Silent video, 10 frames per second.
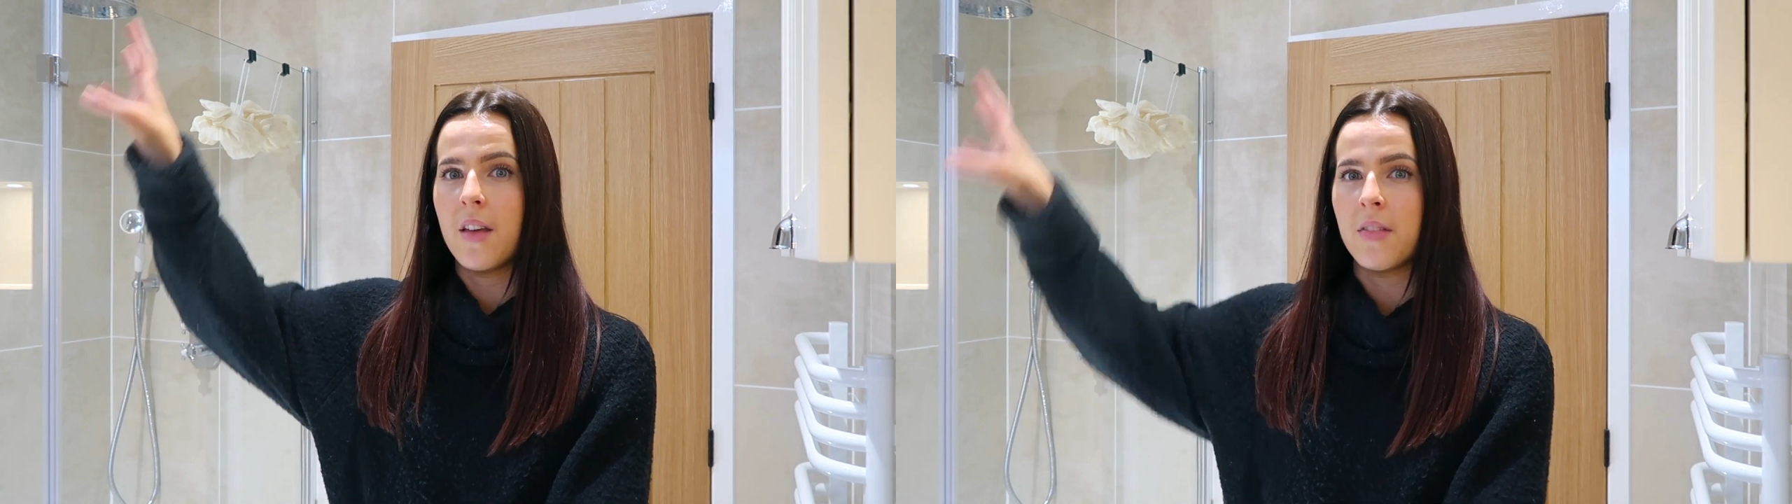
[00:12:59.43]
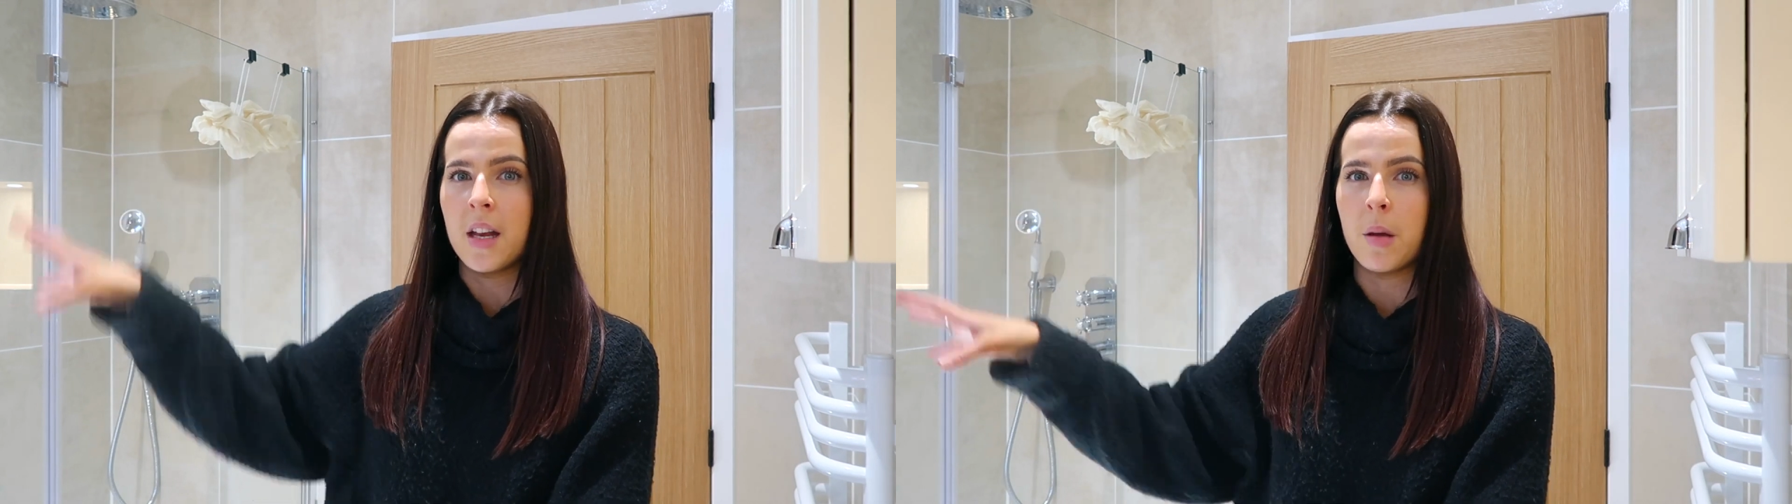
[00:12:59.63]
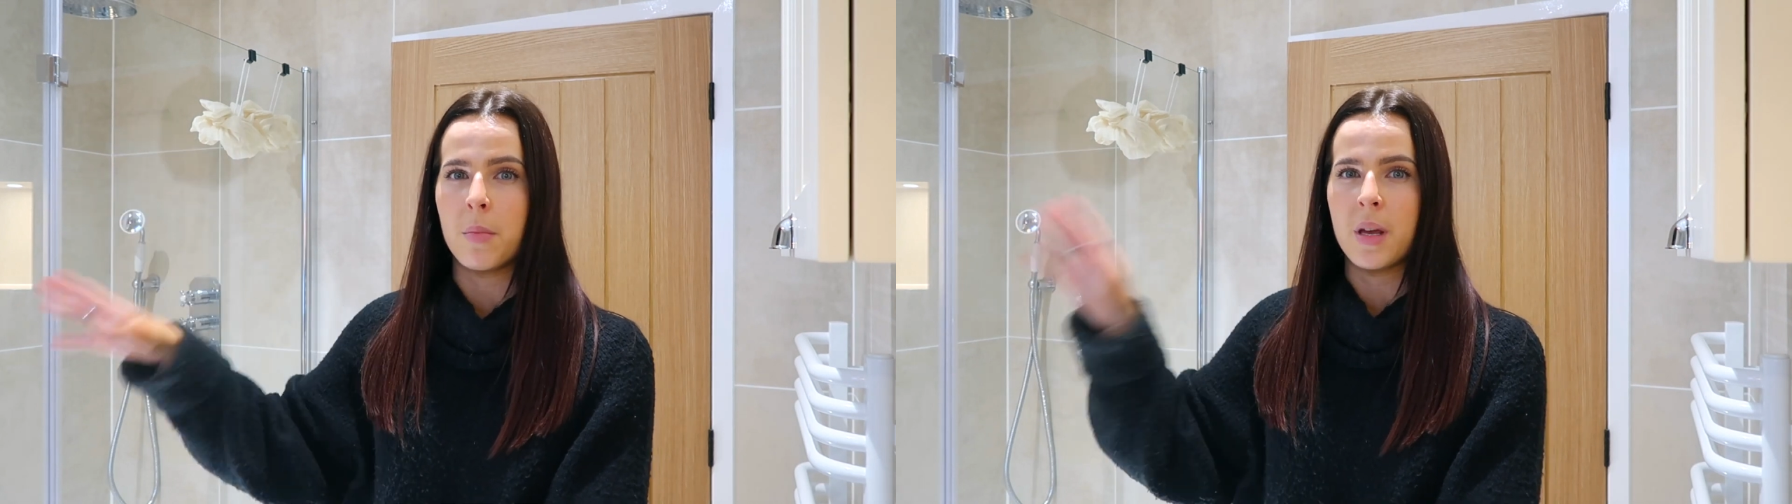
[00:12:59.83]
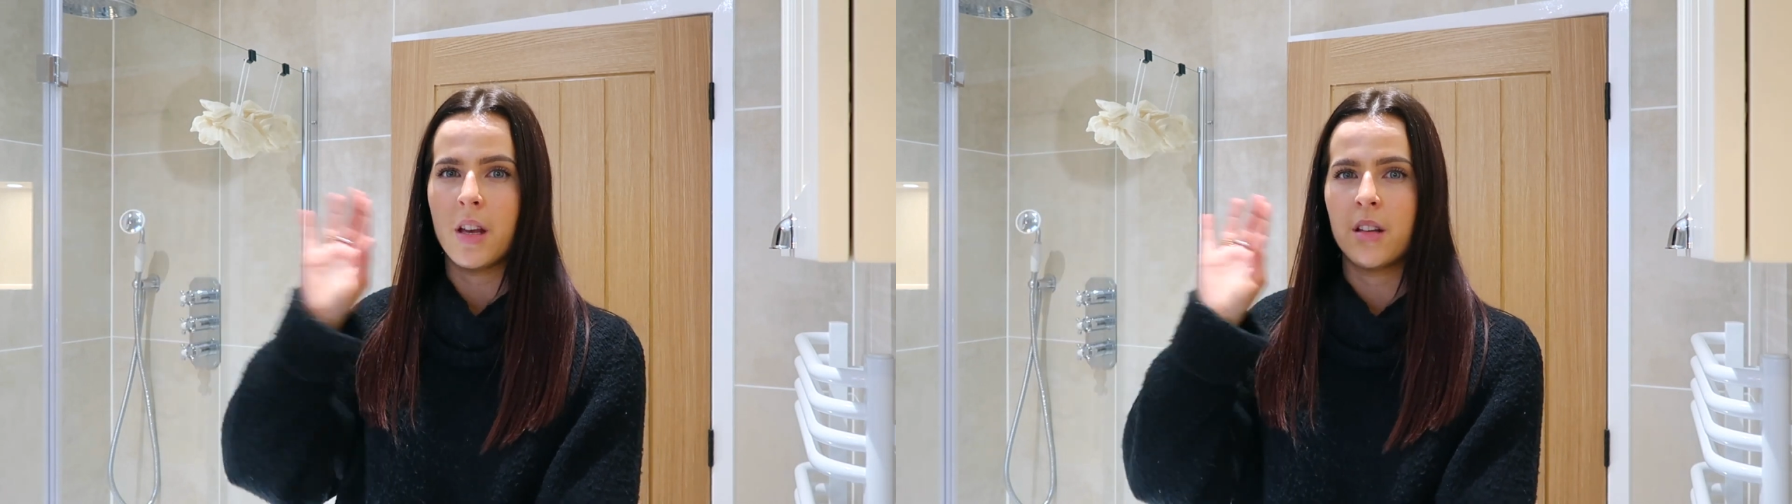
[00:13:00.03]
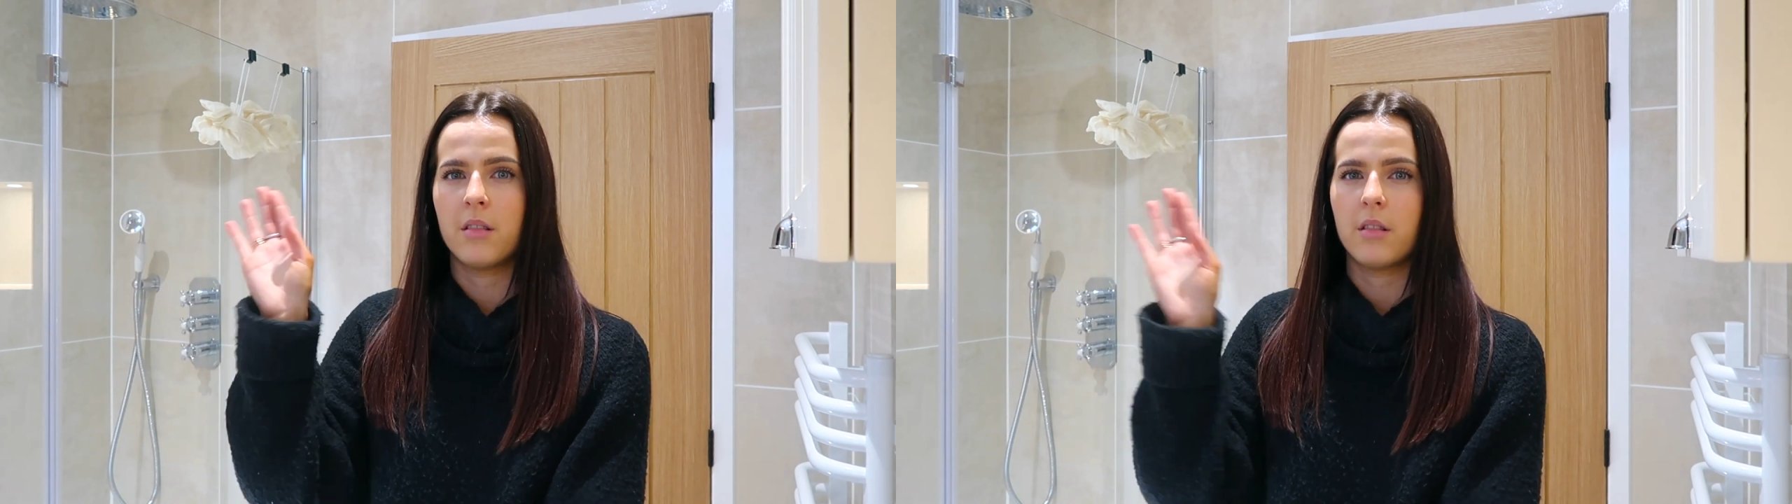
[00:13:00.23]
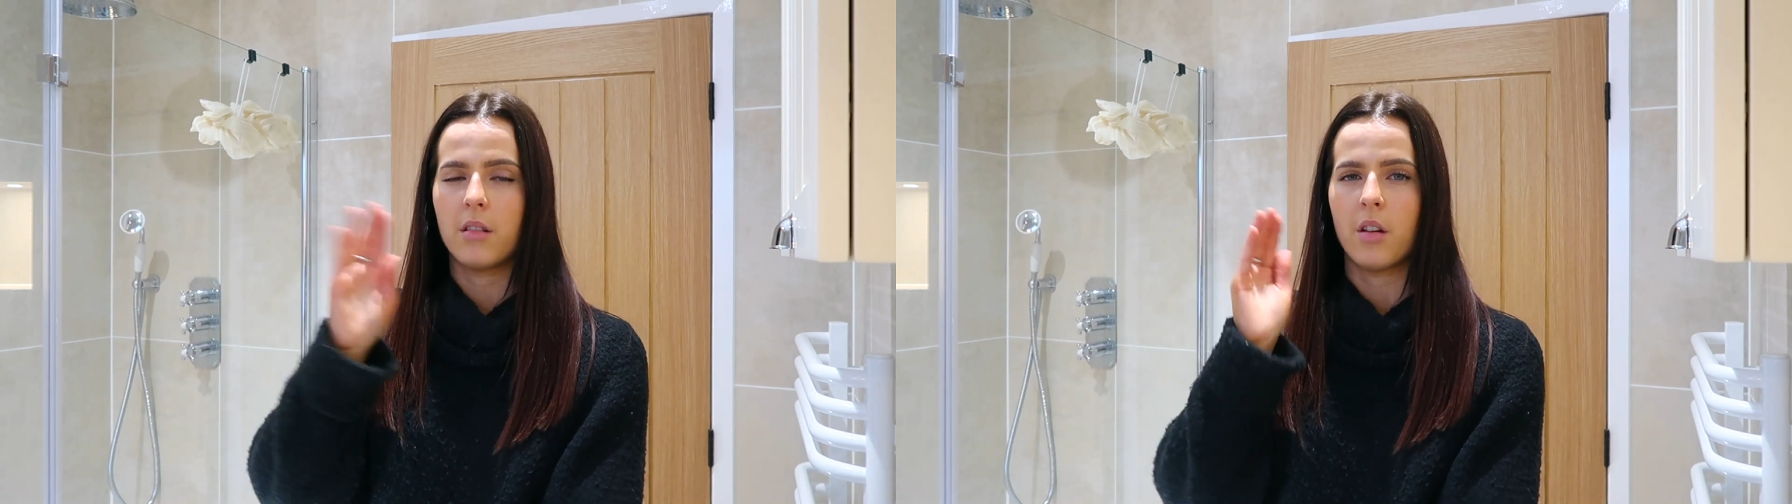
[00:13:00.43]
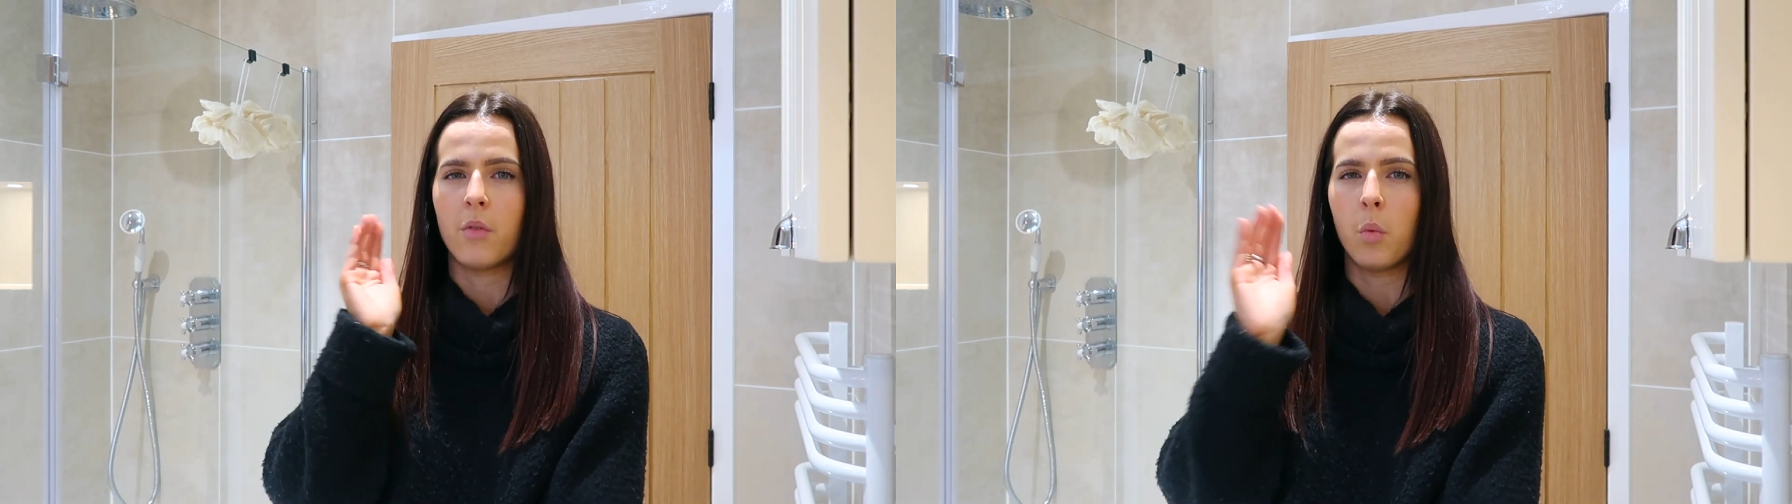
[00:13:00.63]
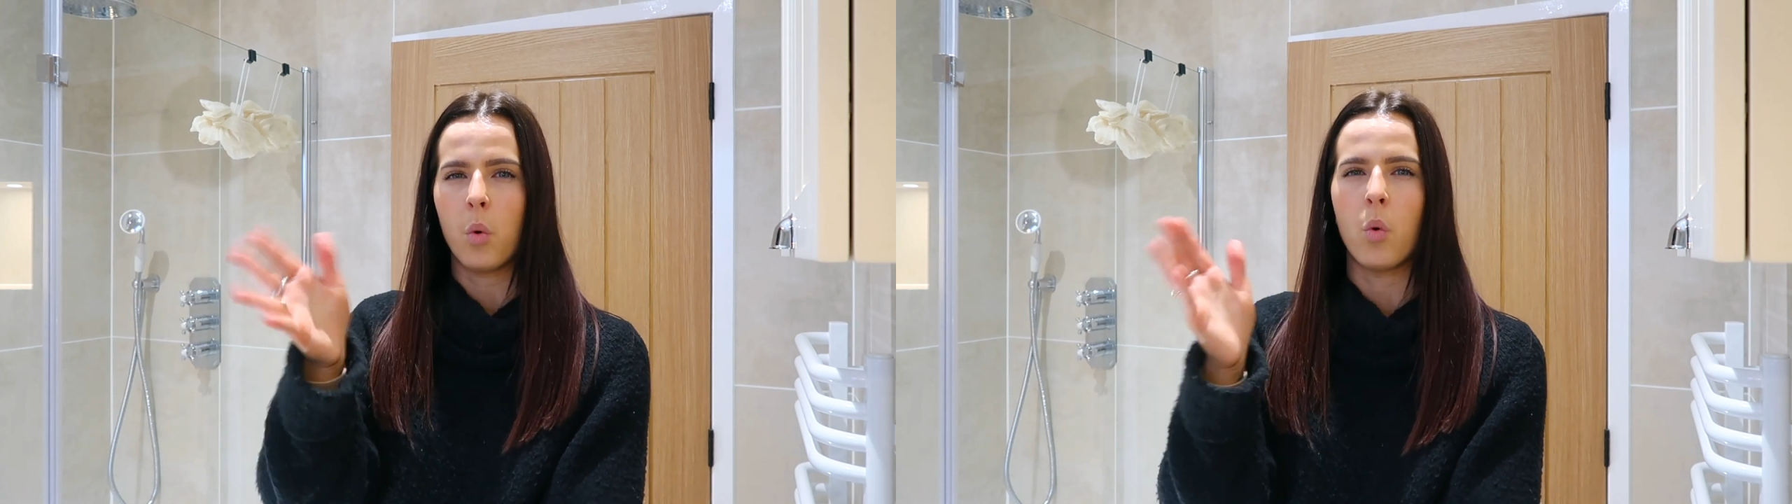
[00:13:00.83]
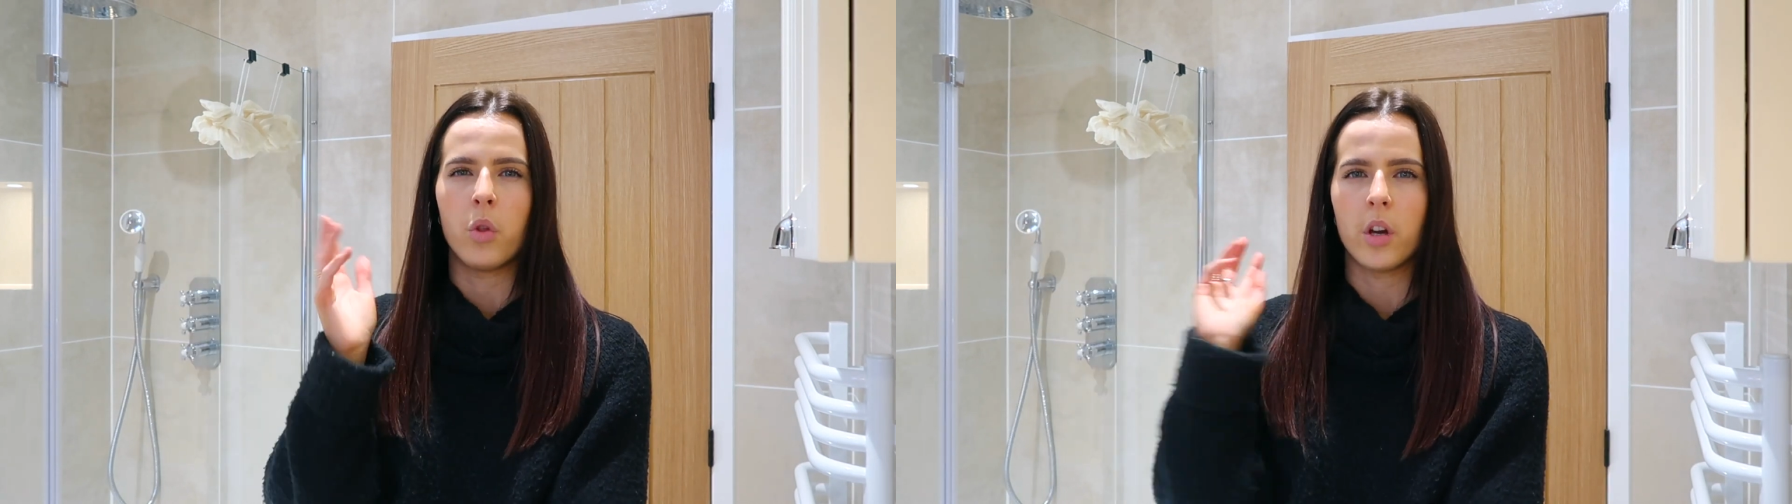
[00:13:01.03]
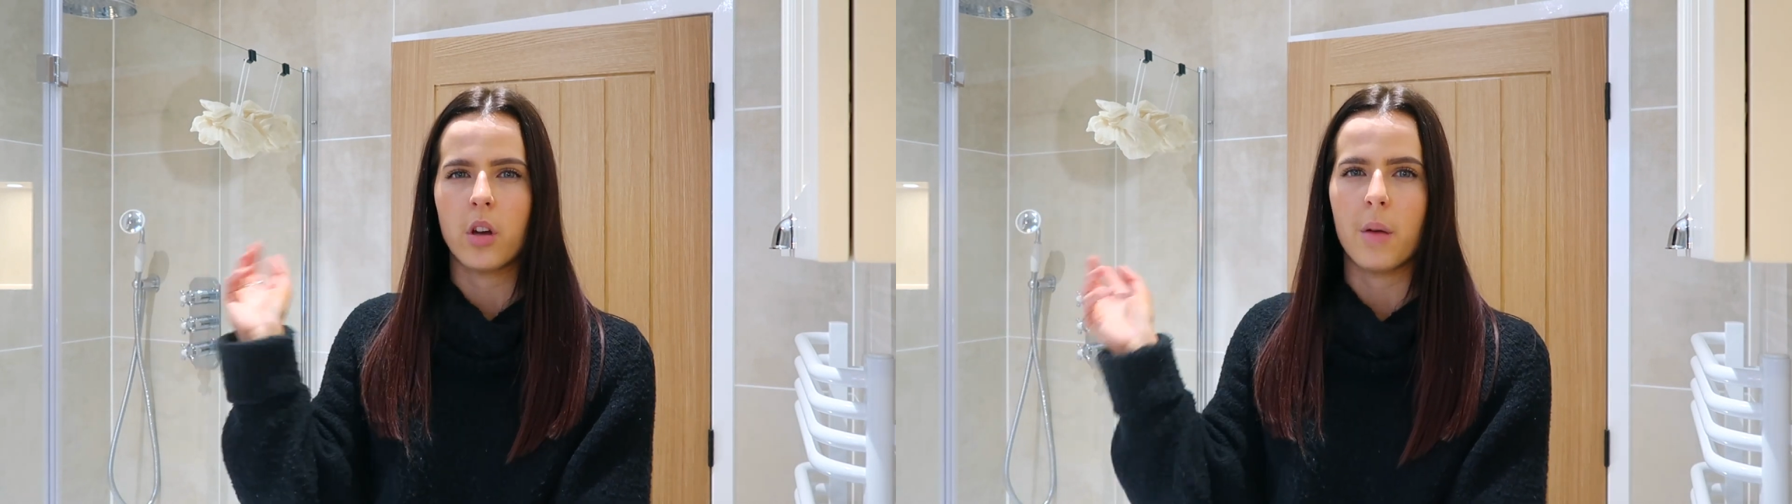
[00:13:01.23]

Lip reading: and then a bit of a wall that